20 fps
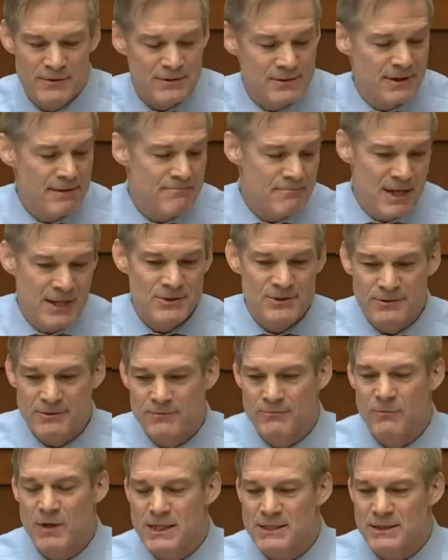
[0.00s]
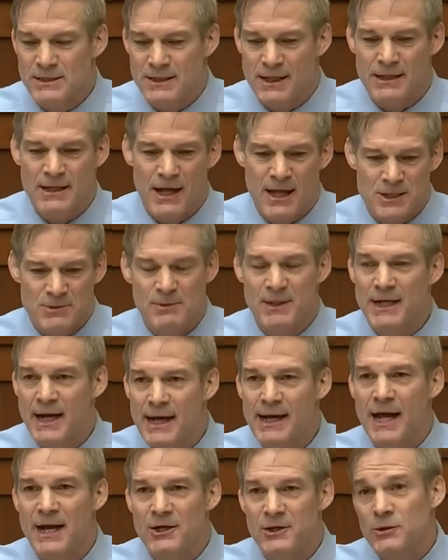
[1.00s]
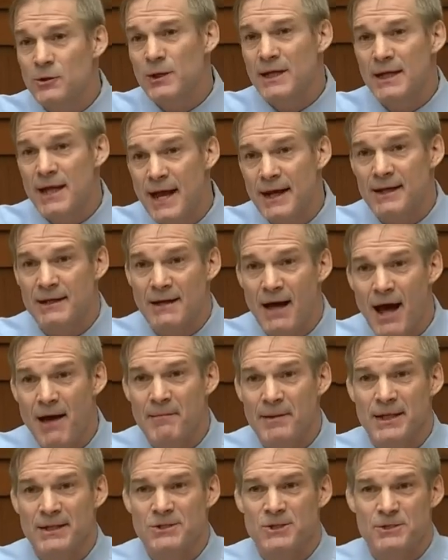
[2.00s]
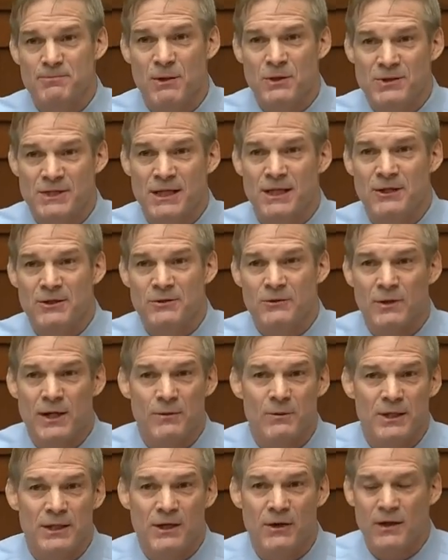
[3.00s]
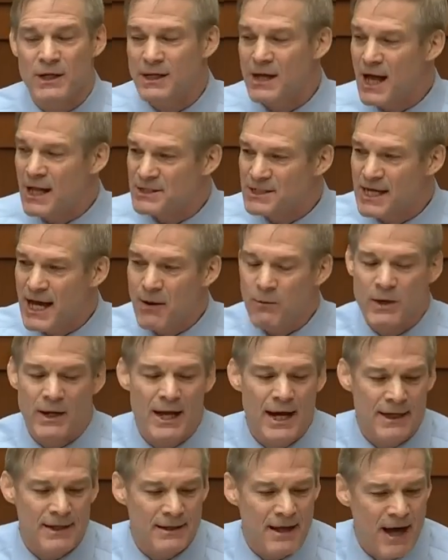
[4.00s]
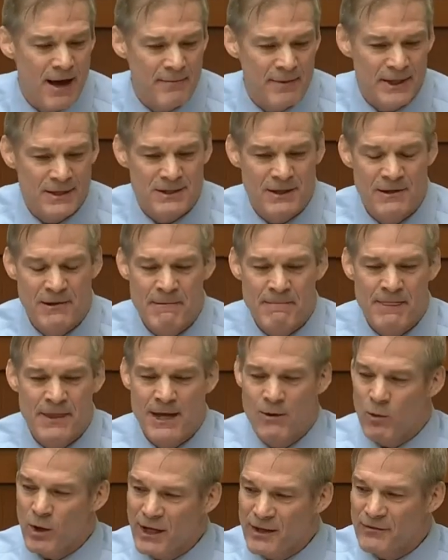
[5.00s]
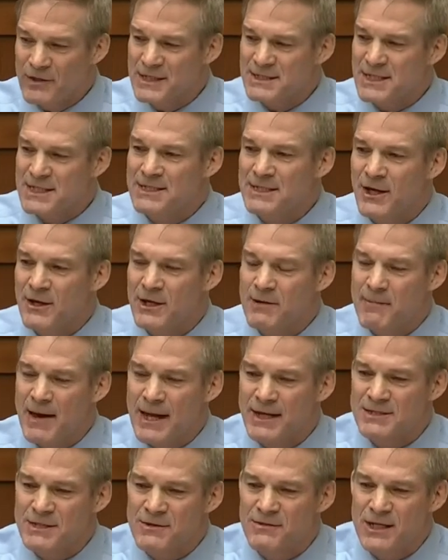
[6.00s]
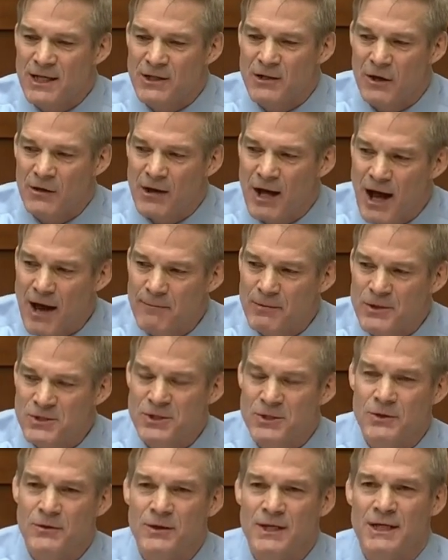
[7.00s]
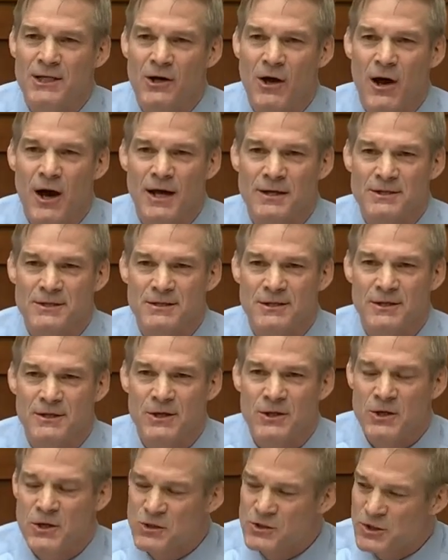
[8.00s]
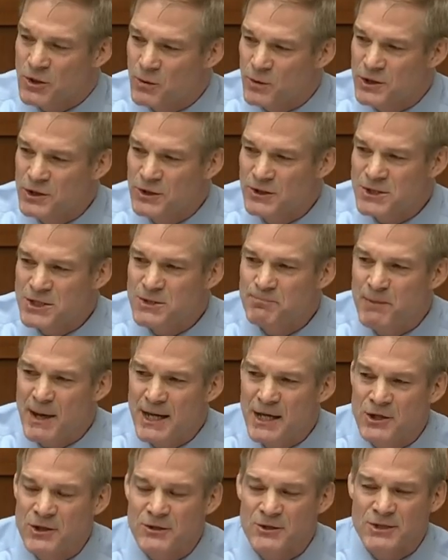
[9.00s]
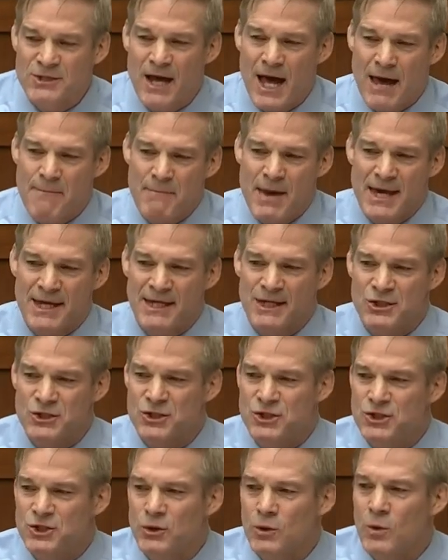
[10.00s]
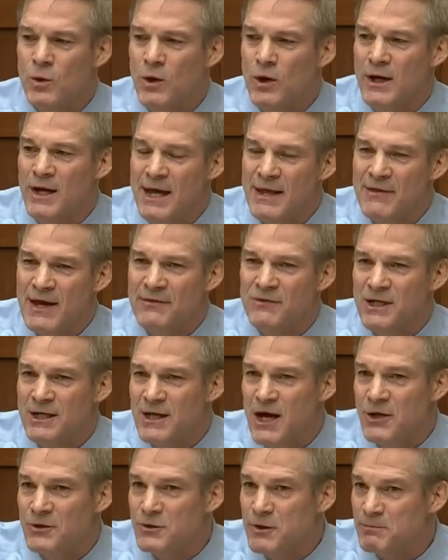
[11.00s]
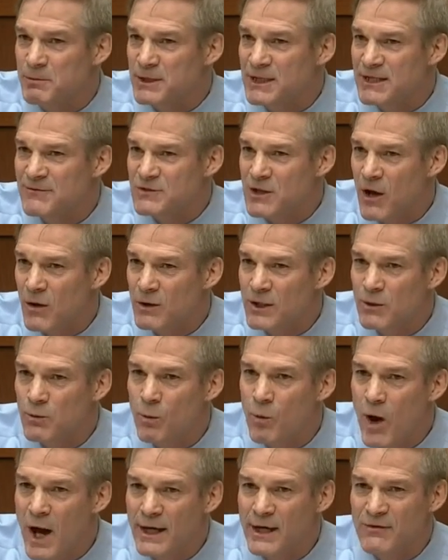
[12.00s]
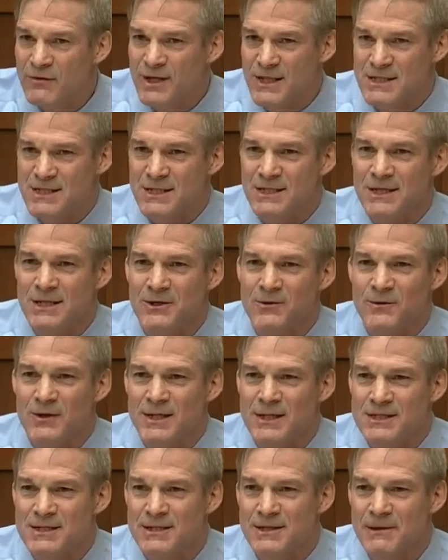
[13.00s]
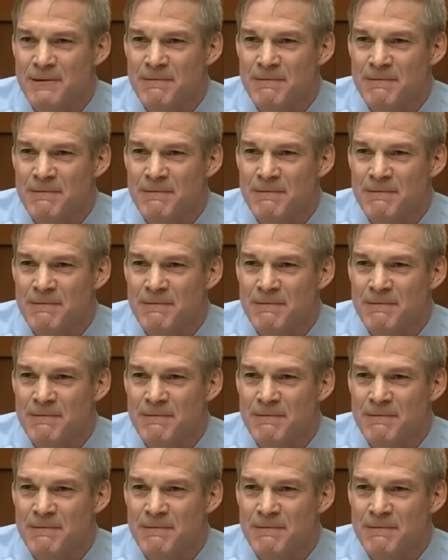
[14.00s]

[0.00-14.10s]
majored in wrestling in college, but I got a degree in economics. You're supposed to get a degree when you go to college. I got one in economics. And one of the things they tell you about is a thing called opportunity cost. So when you're spending your time making sure that the country believes only one of these theories,